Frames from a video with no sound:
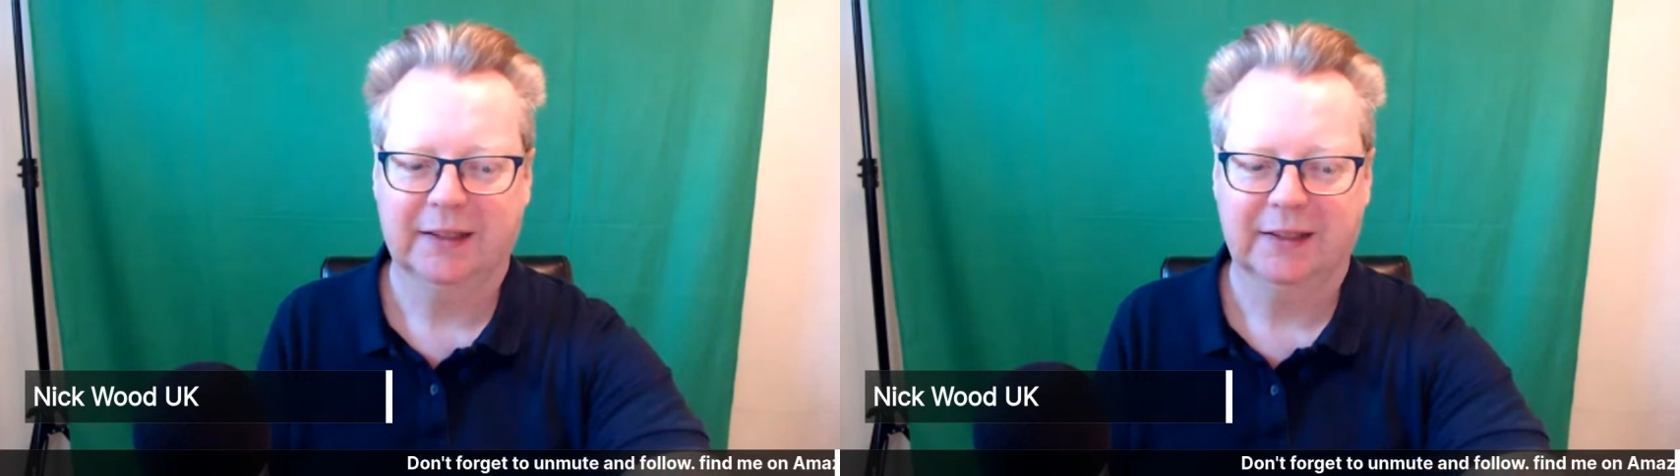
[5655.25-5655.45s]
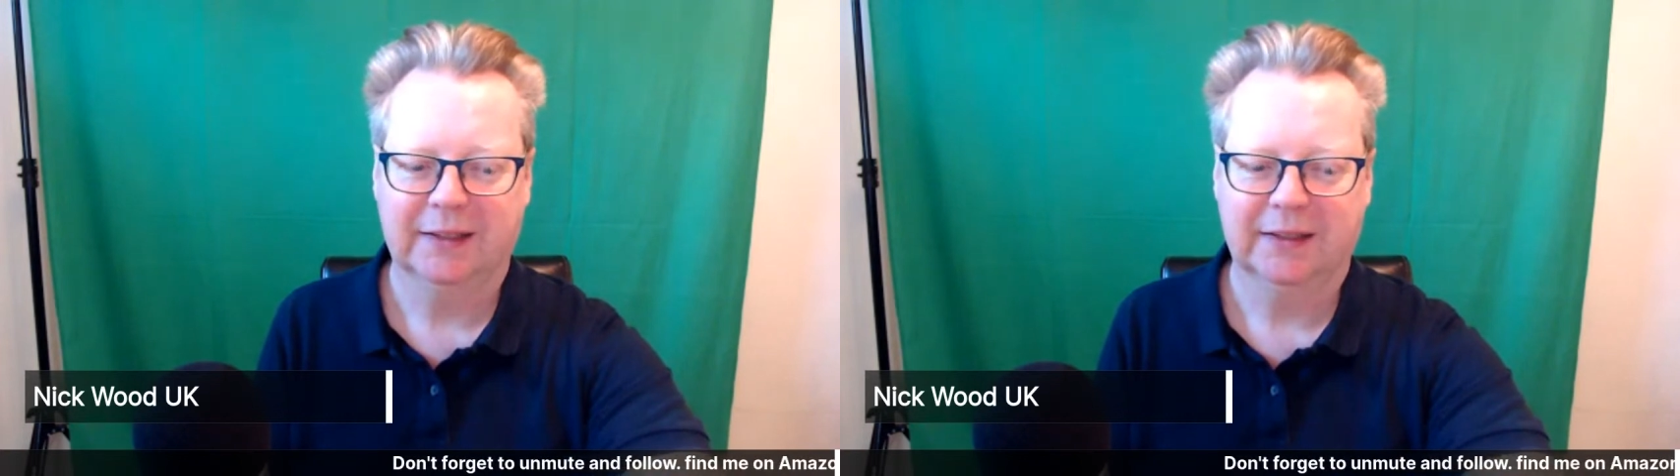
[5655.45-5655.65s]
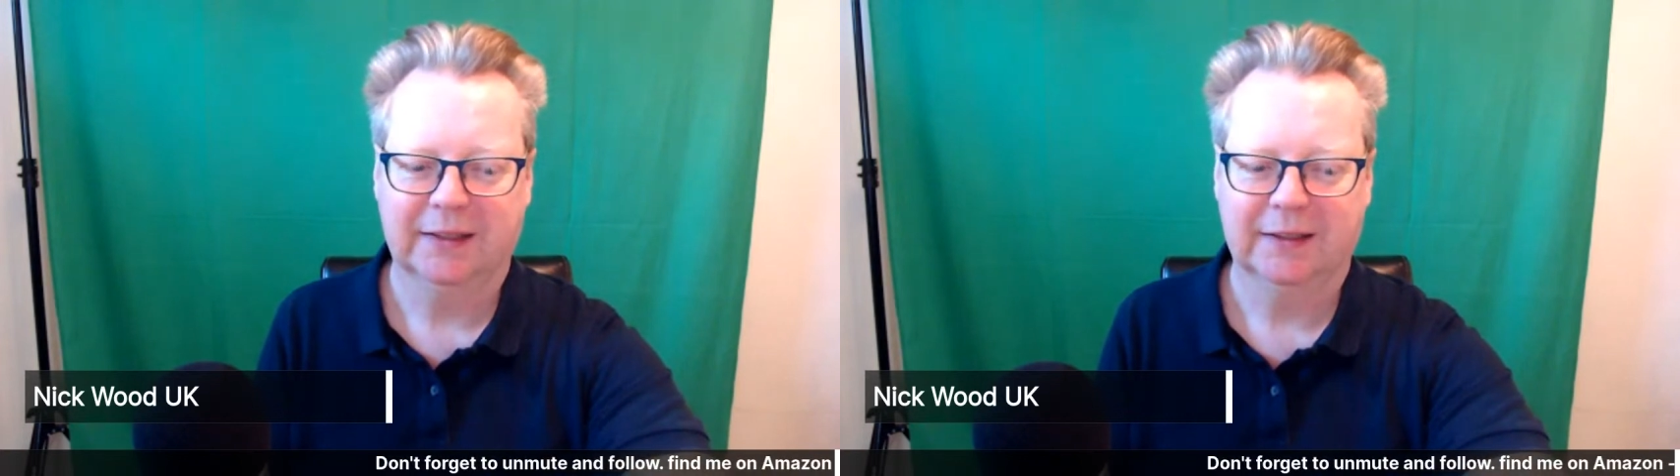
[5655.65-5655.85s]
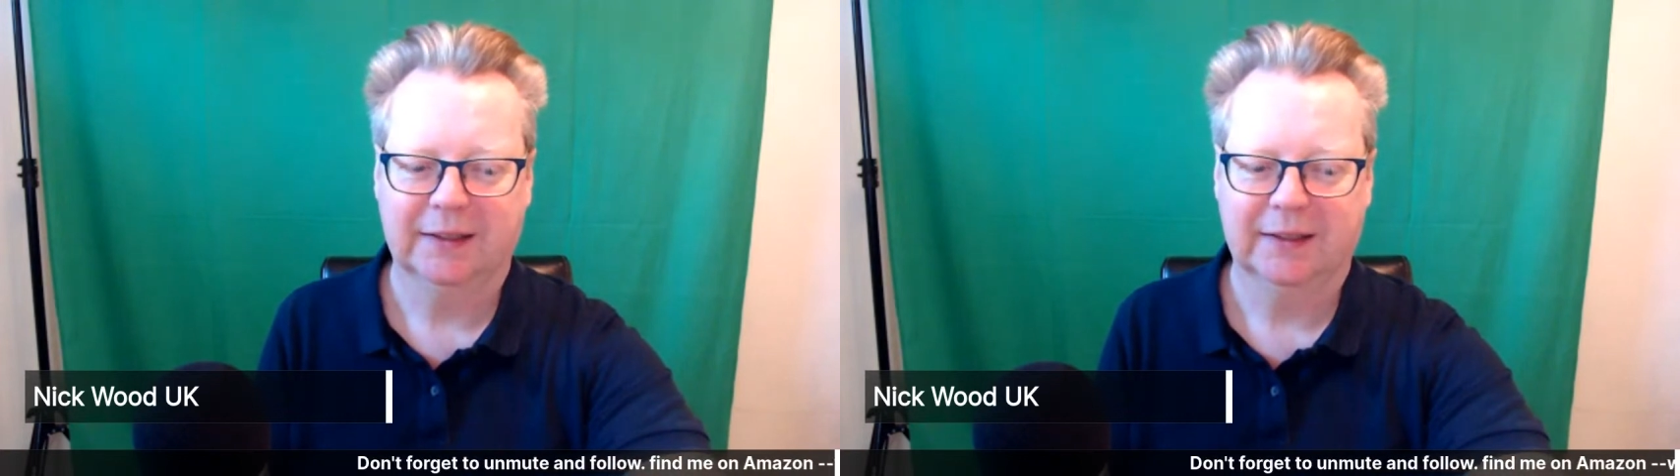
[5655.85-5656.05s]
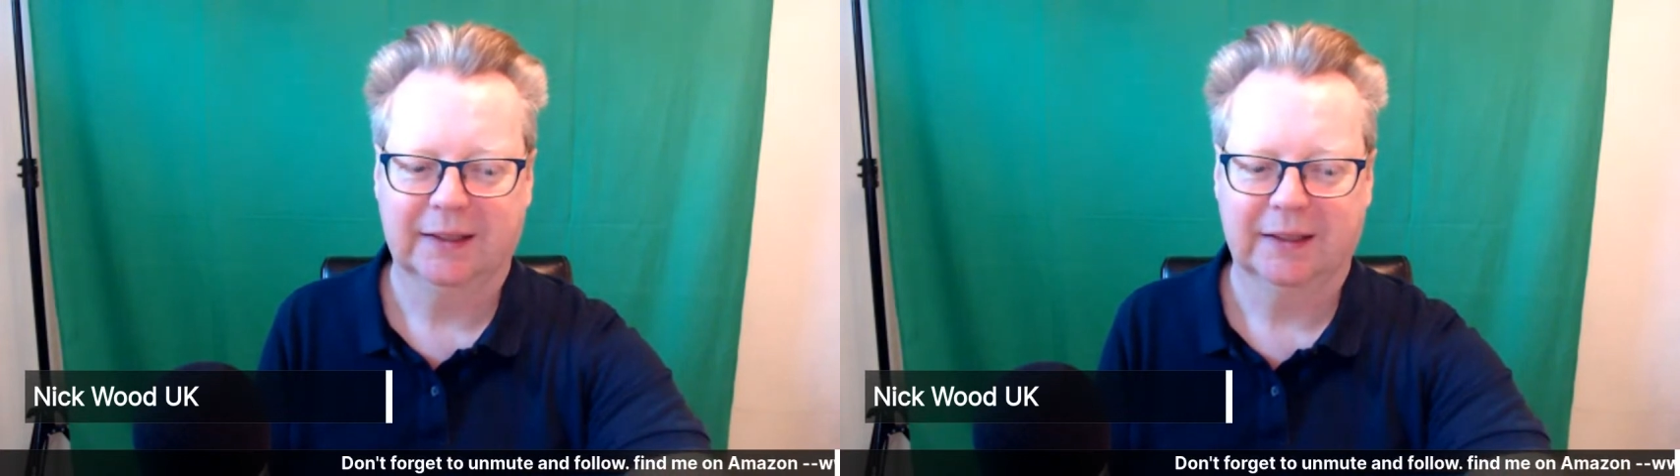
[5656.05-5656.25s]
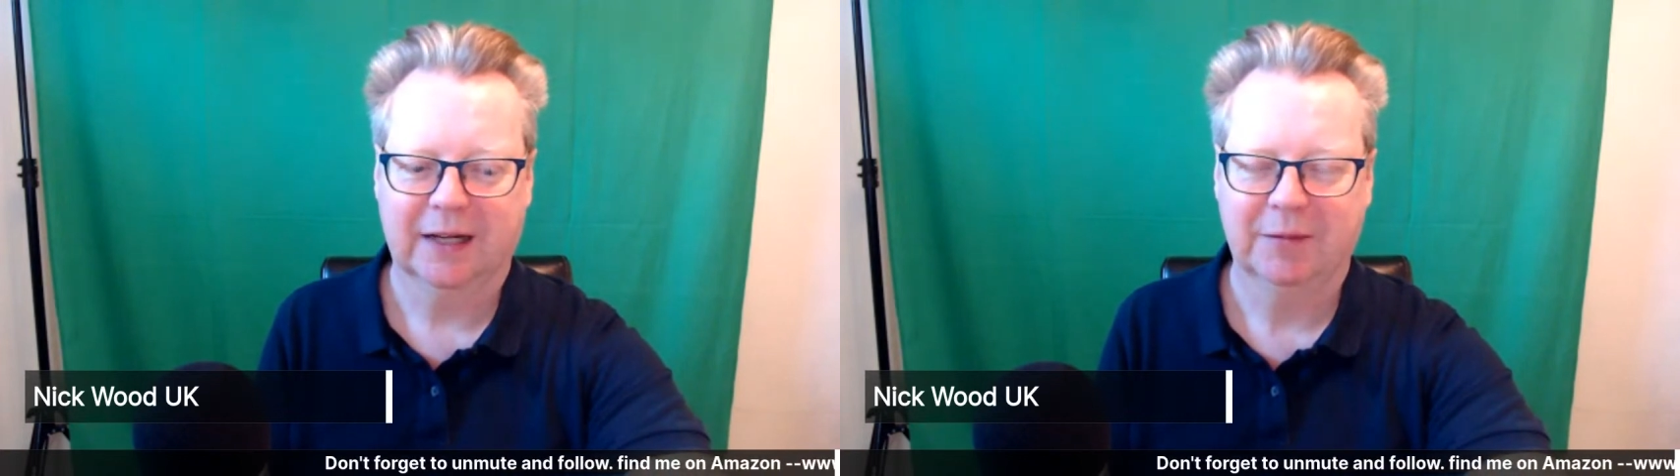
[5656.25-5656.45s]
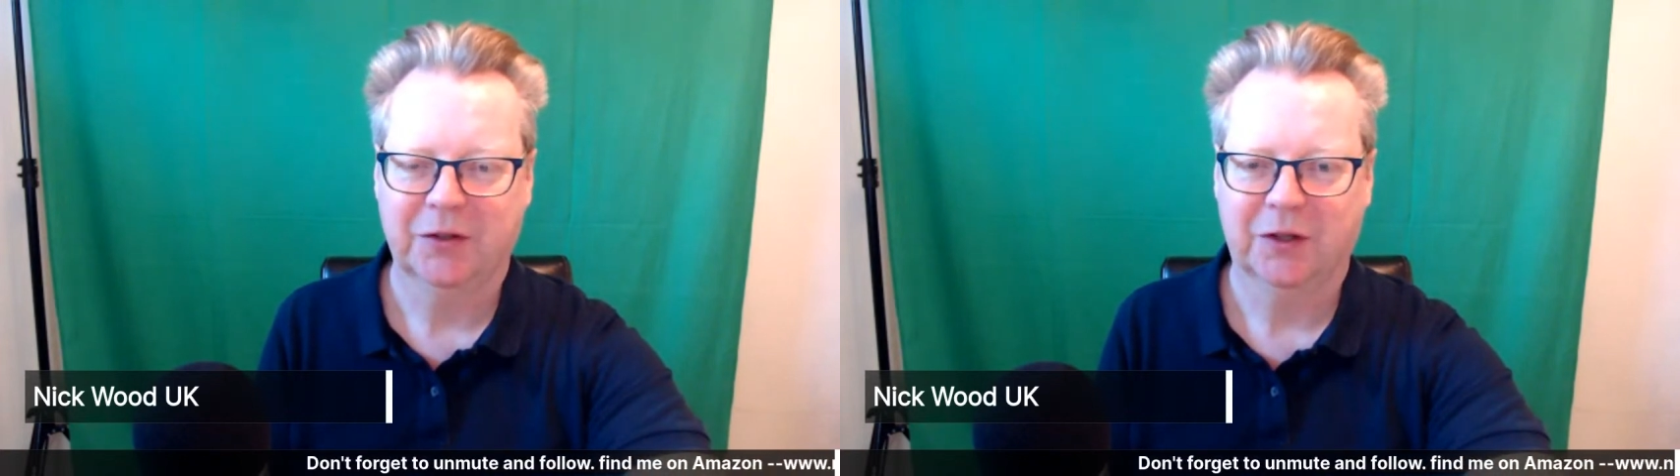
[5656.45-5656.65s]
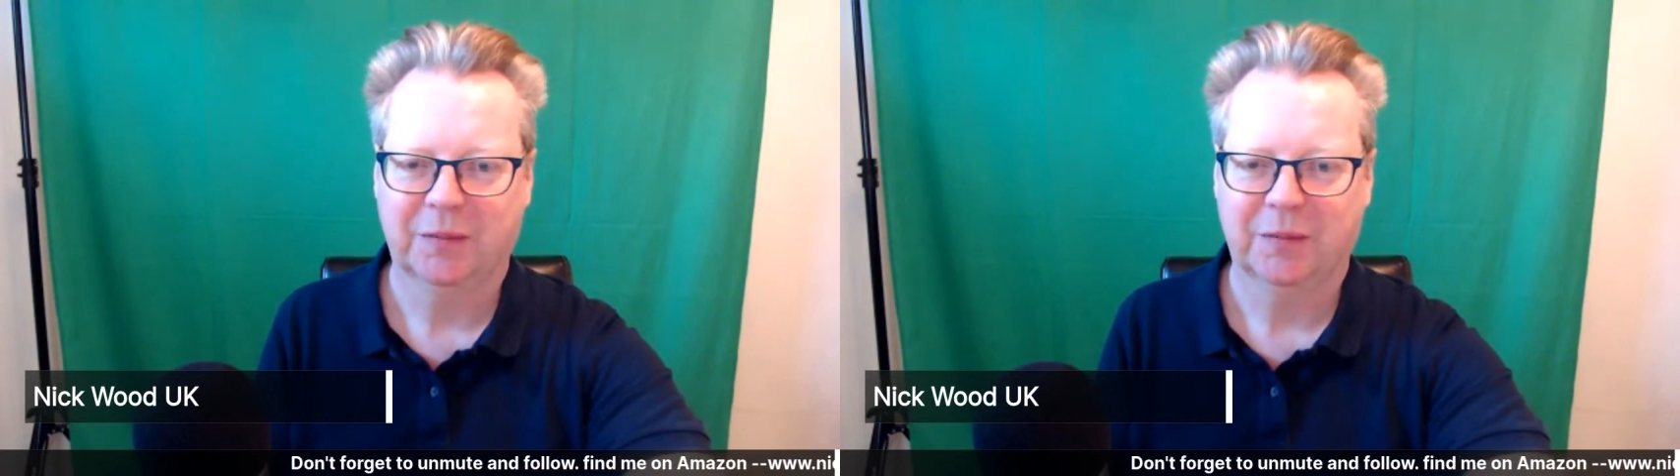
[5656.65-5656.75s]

then uh, that come and